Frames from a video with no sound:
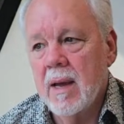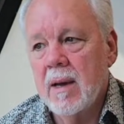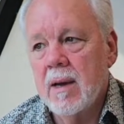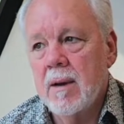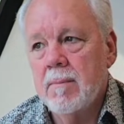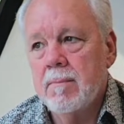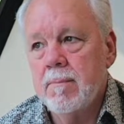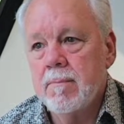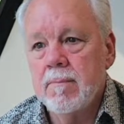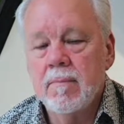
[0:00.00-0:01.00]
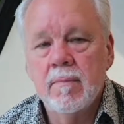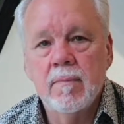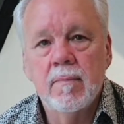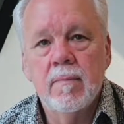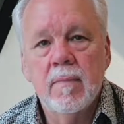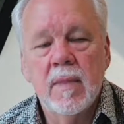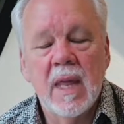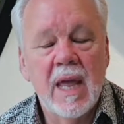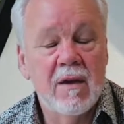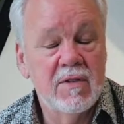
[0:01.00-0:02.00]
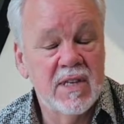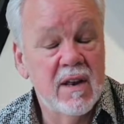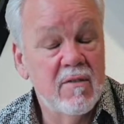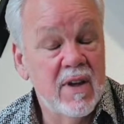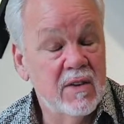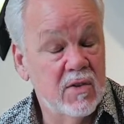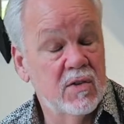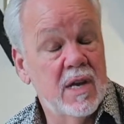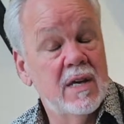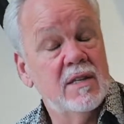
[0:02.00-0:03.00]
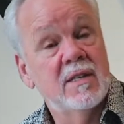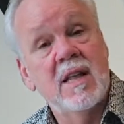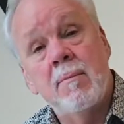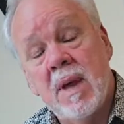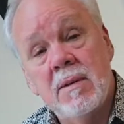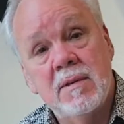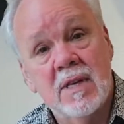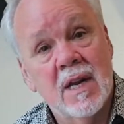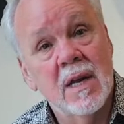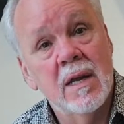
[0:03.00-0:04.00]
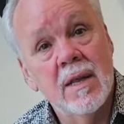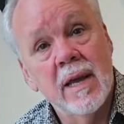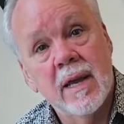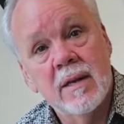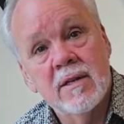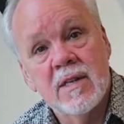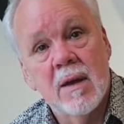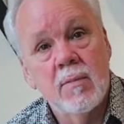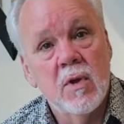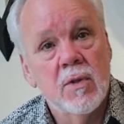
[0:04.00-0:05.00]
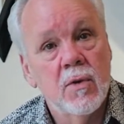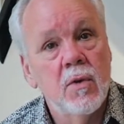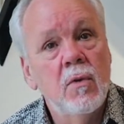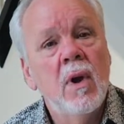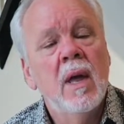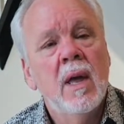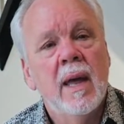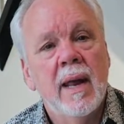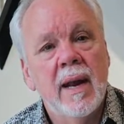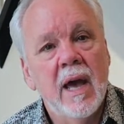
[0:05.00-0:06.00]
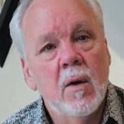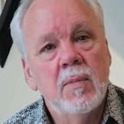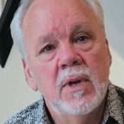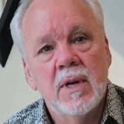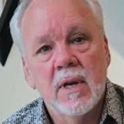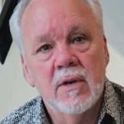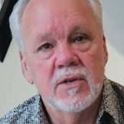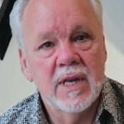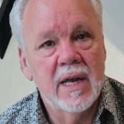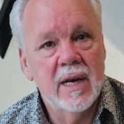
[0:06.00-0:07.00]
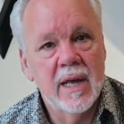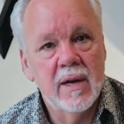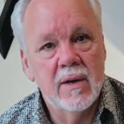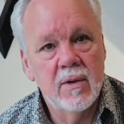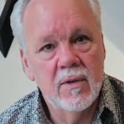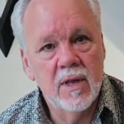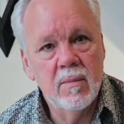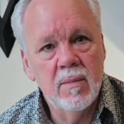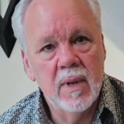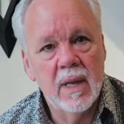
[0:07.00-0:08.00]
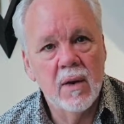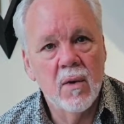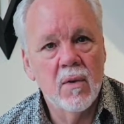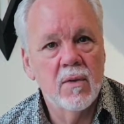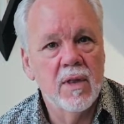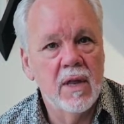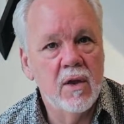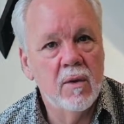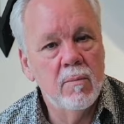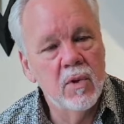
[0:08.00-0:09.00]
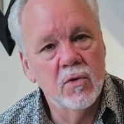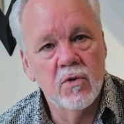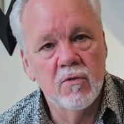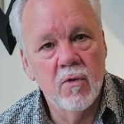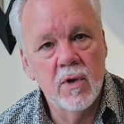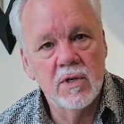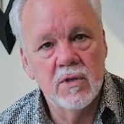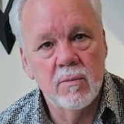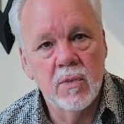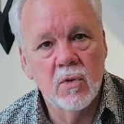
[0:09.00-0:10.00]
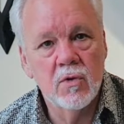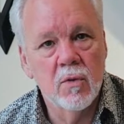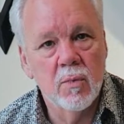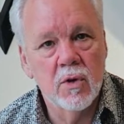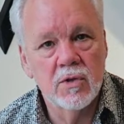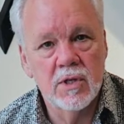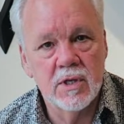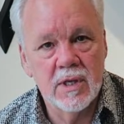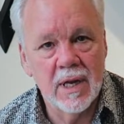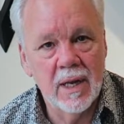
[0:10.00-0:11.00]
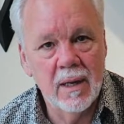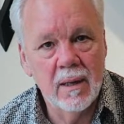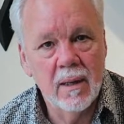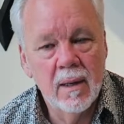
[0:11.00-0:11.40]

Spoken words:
have a set of exercises that basically they can step you through and help you to understand how to do them in order that you can build your voice and build your approach to singing.